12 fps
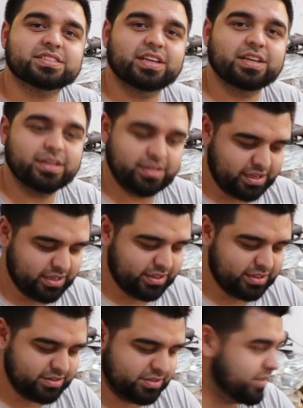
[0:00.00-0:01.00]
thing
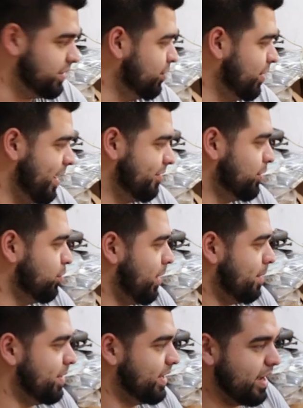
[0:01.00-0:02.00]
is you have to
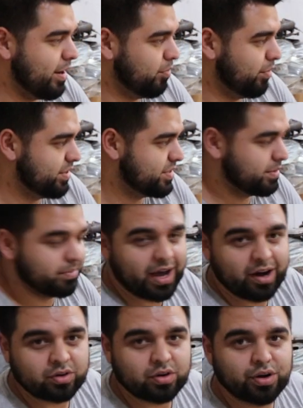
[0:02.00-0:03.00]
wipe it down with some
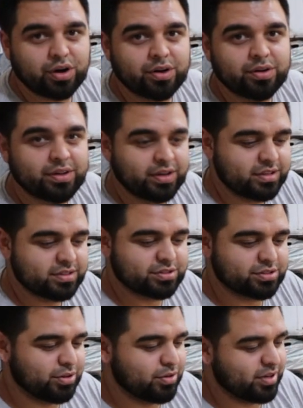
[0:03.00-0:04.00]
alcohol.
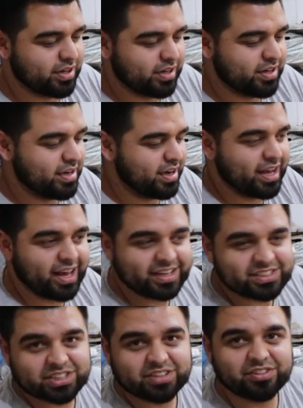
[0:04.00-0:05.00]
So I had
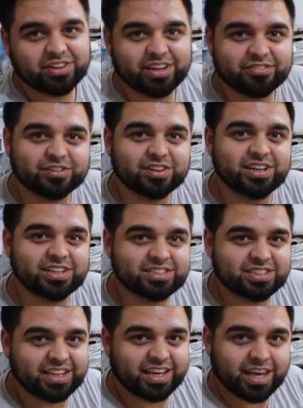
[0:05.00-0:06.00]
Chick-fil-A for lunch
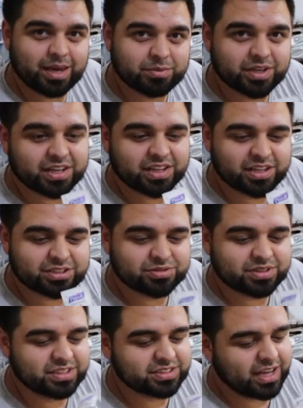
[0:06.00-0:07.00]
and they came in clutch with
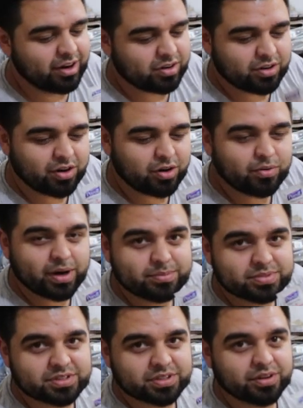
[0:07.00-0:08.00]
these alcohol
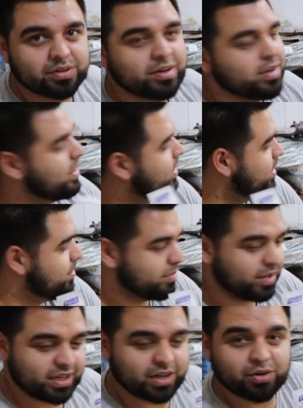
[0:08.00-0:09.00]
wipes. So I'm
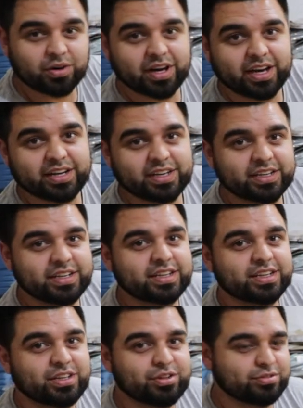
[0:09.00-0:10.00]
gonna go ahead and
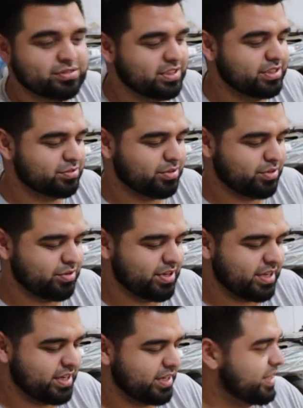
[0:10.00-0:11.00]
use these real
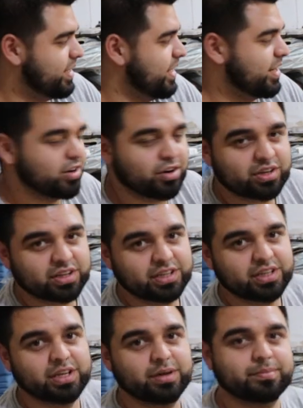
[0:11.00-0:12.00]
quick and get it all
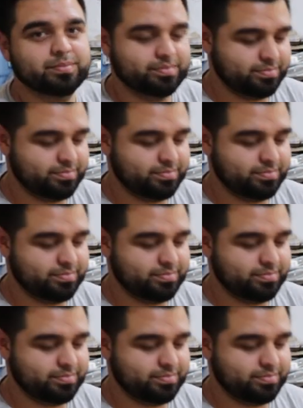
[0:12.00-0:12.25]
cleaned up.